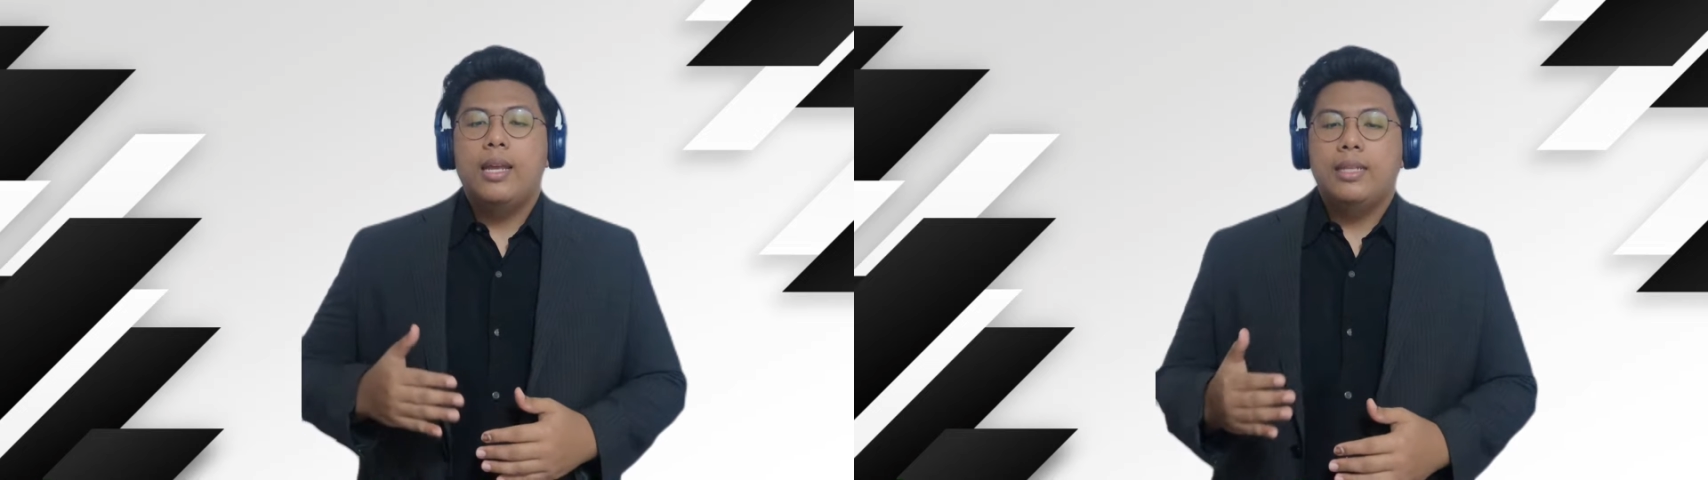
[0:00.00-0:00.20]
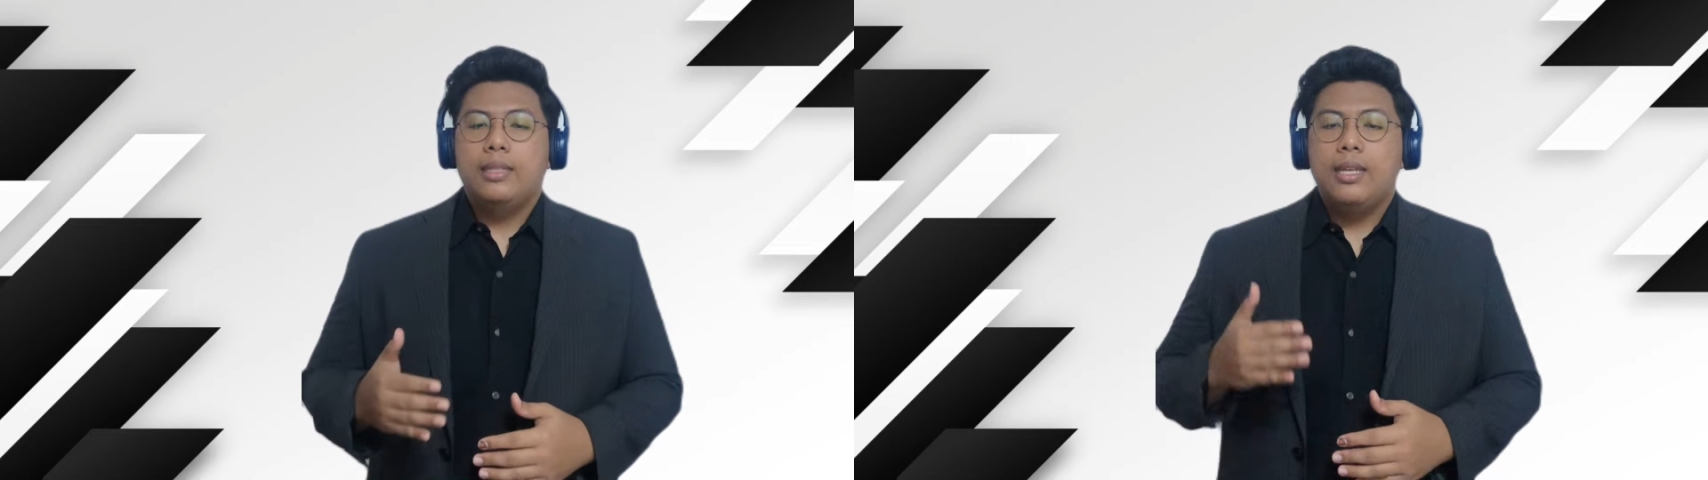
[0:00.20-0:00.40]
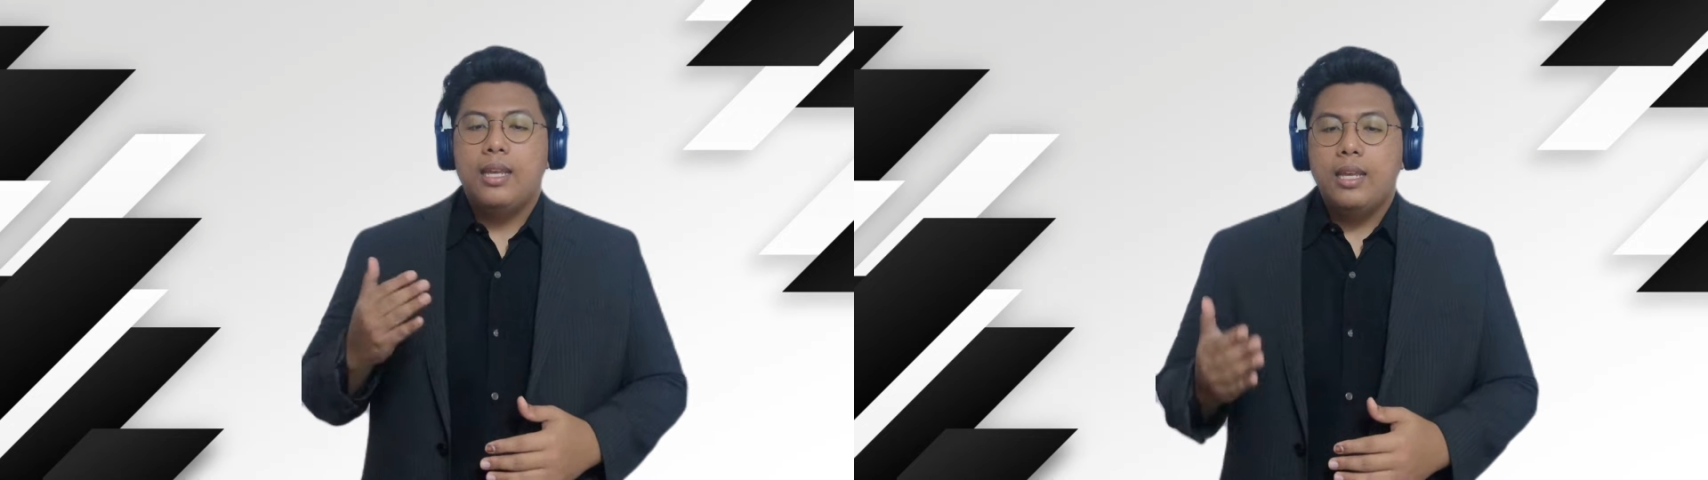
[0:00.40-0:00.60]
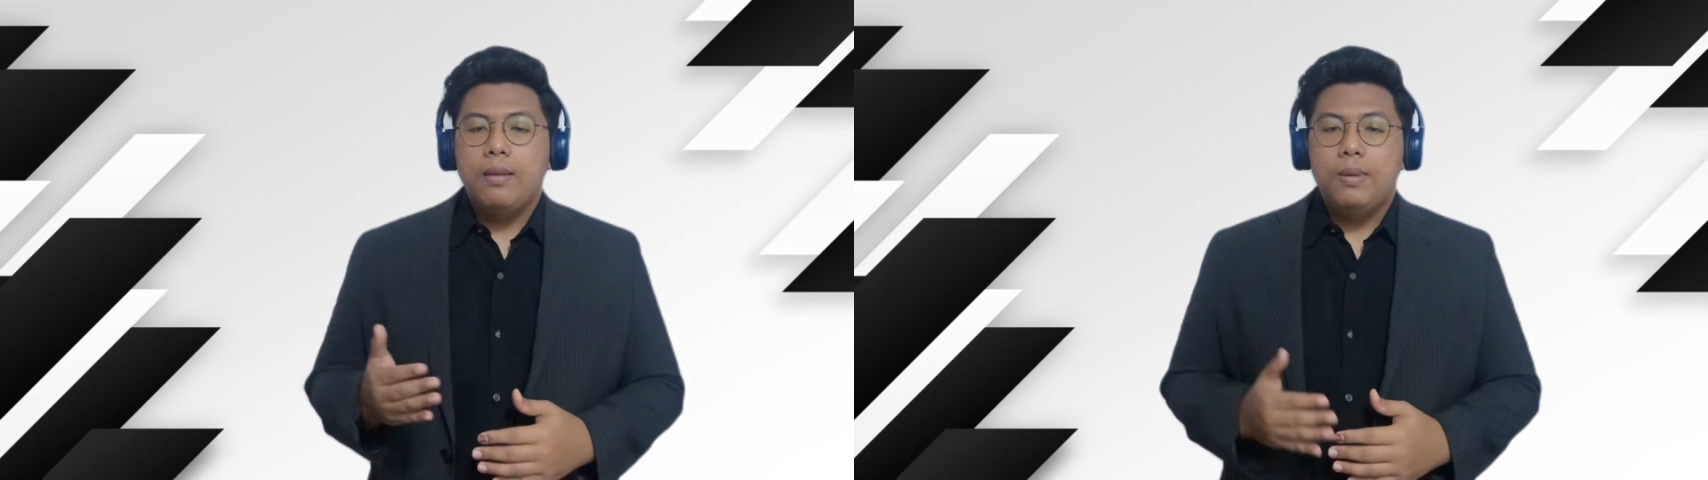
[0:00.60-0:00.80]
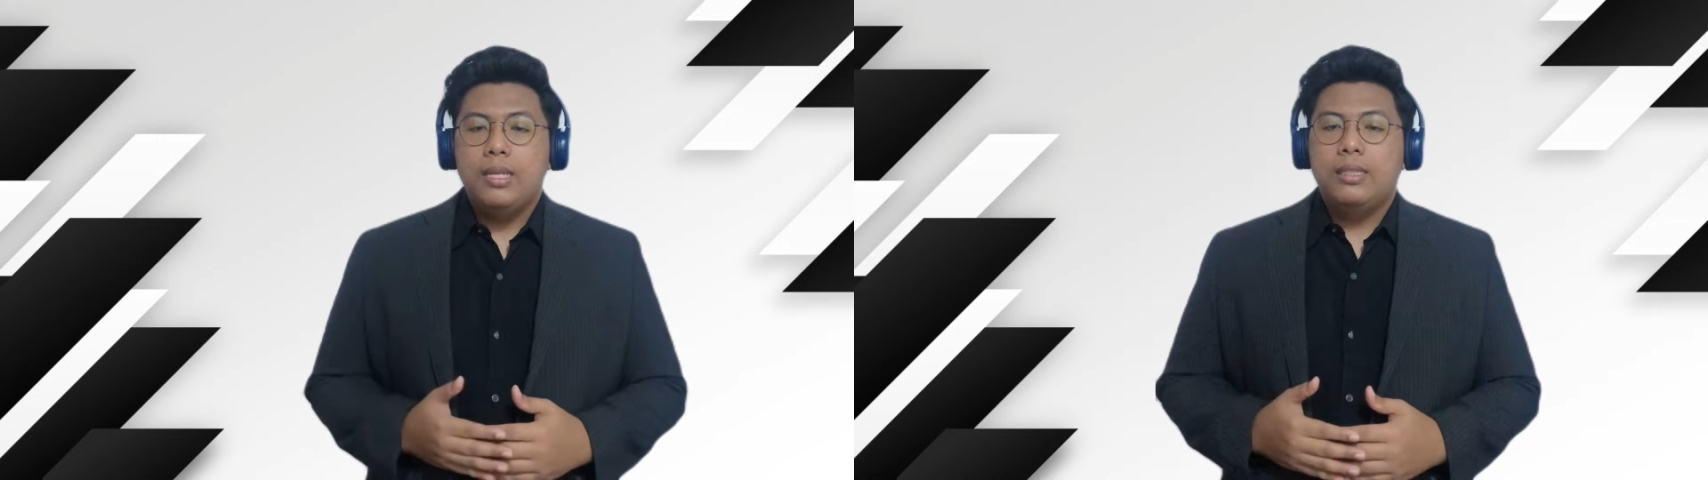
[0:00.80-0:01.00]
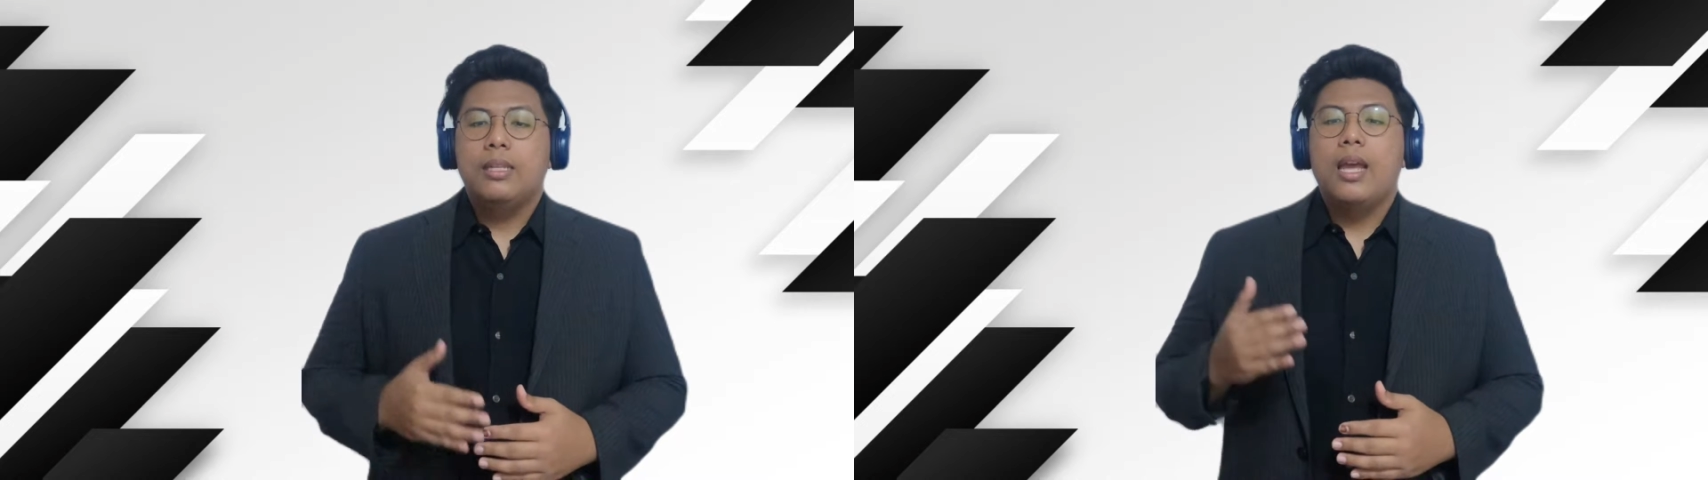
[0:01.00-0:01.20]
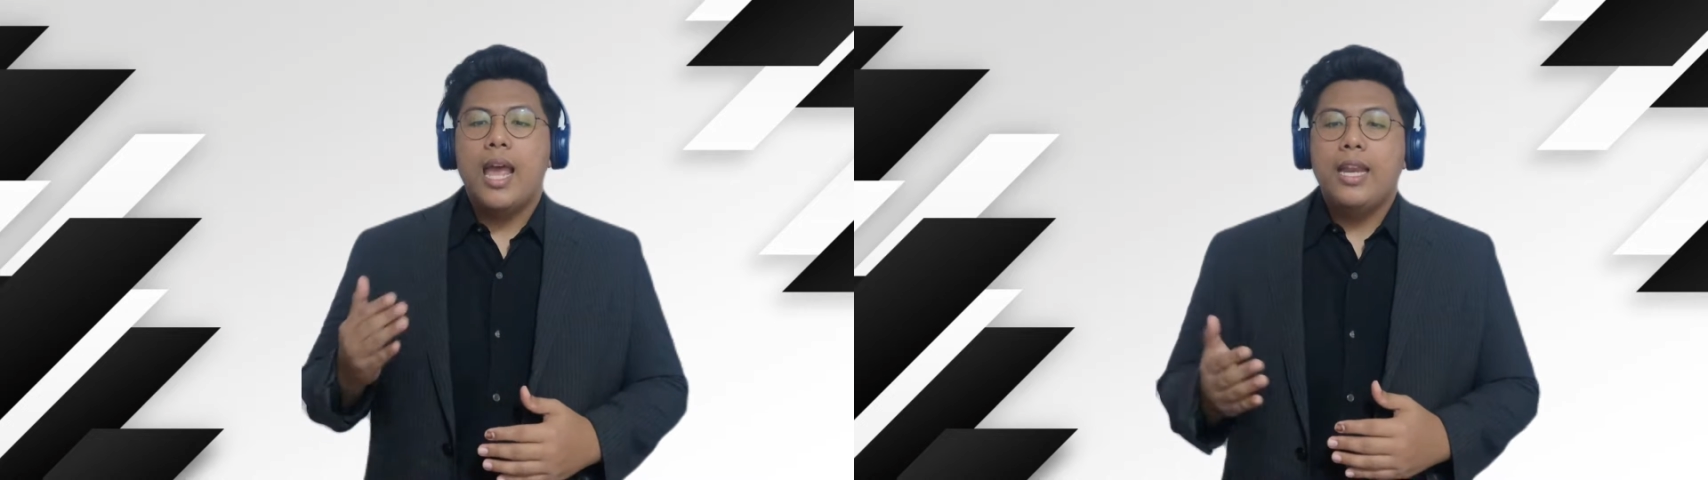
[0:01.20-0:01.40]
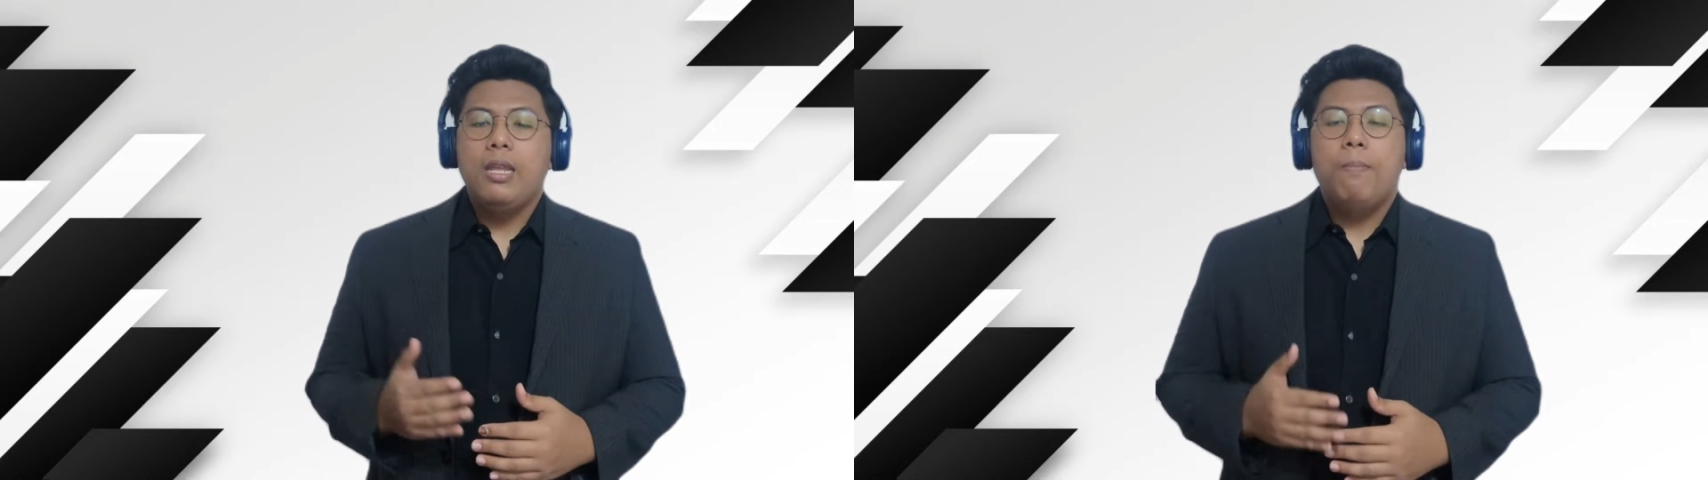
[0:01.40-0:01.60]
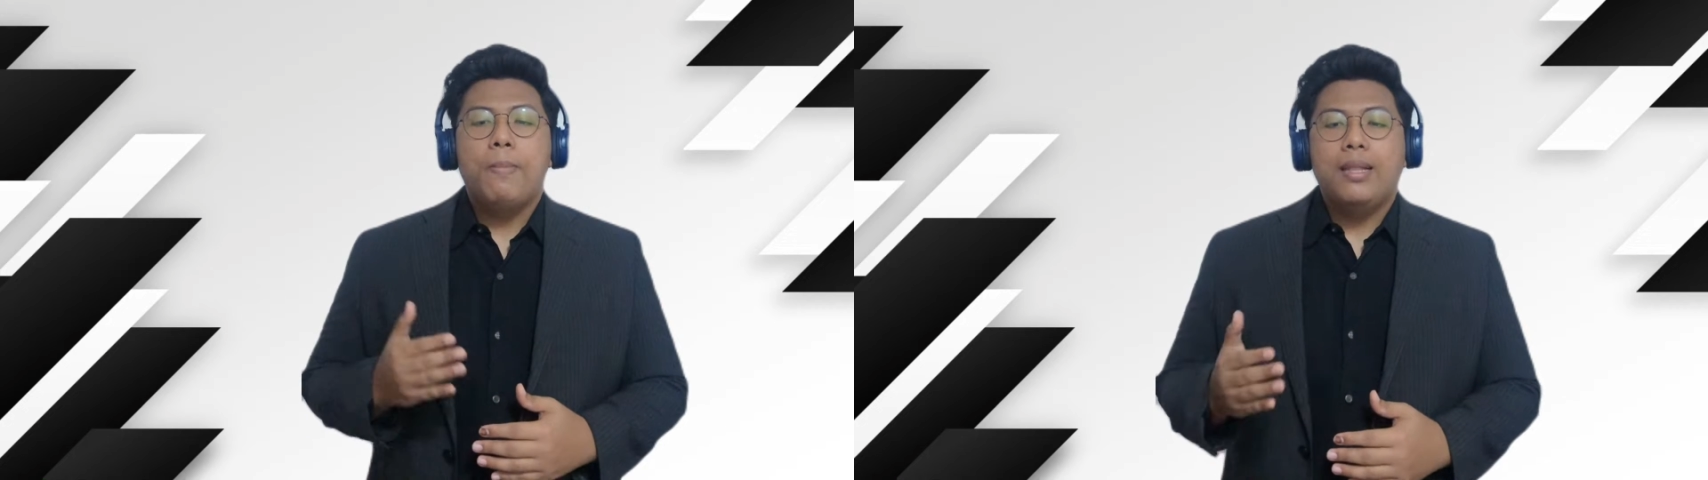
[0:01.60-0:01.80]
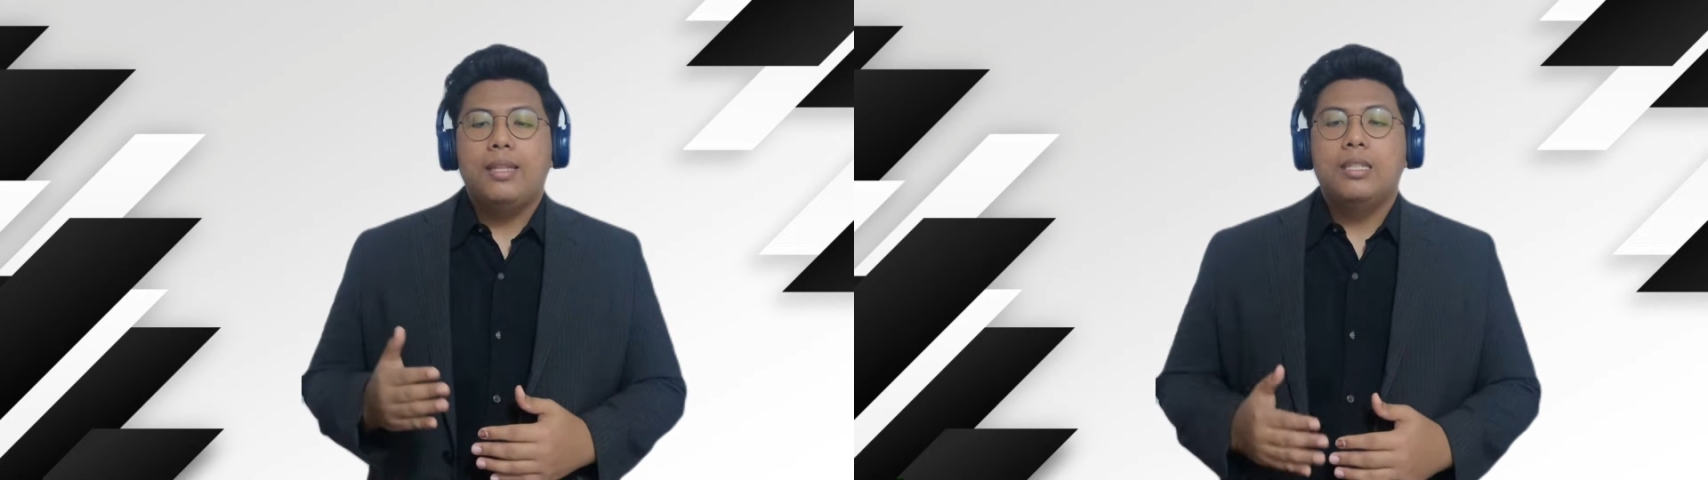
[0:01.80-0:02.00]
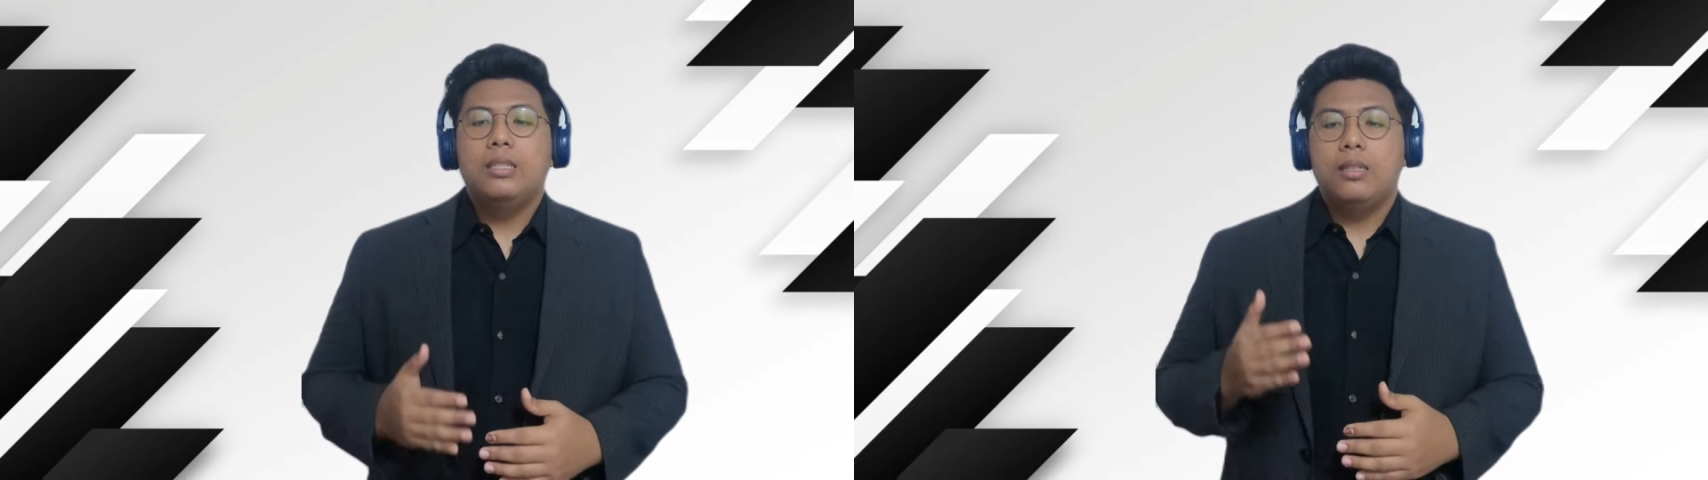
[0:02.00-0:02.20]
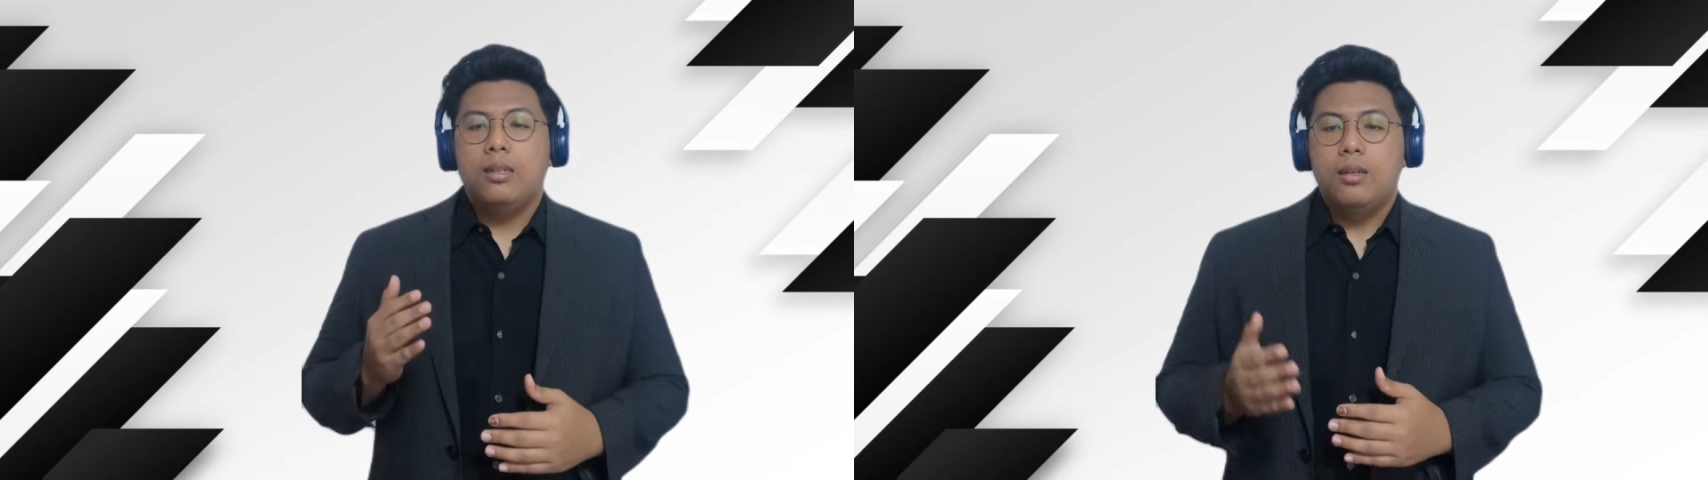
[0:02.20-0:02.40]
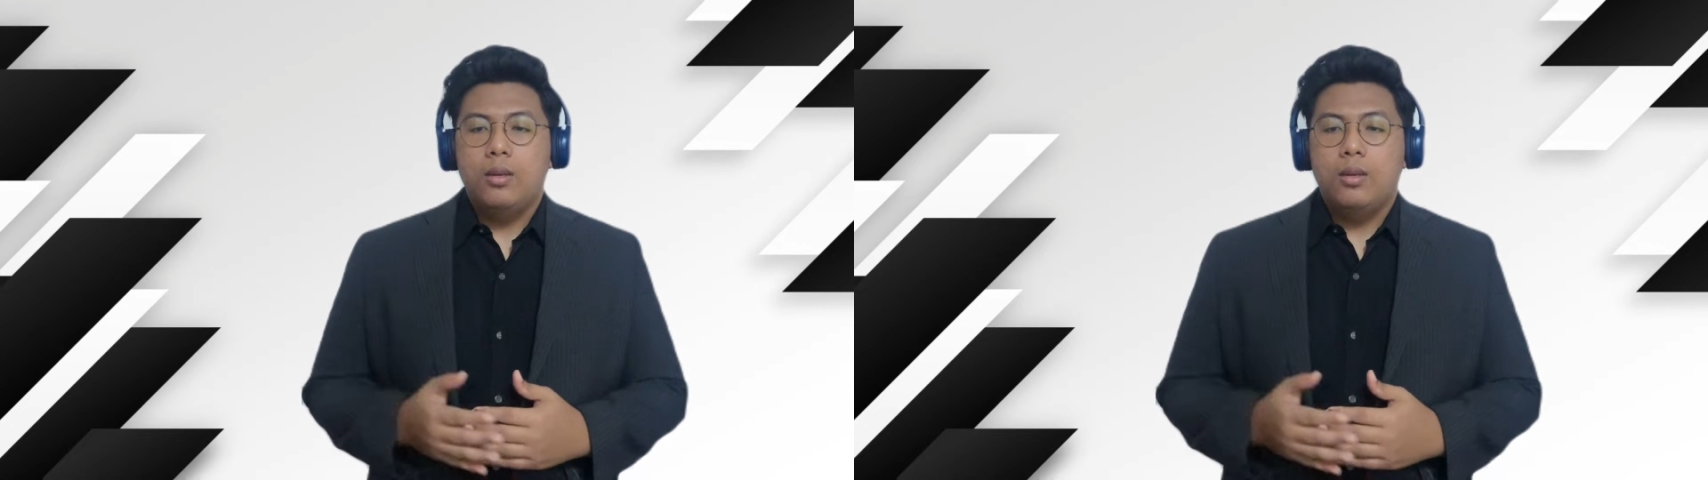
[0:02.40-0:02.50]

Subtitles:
exhibits any patterns.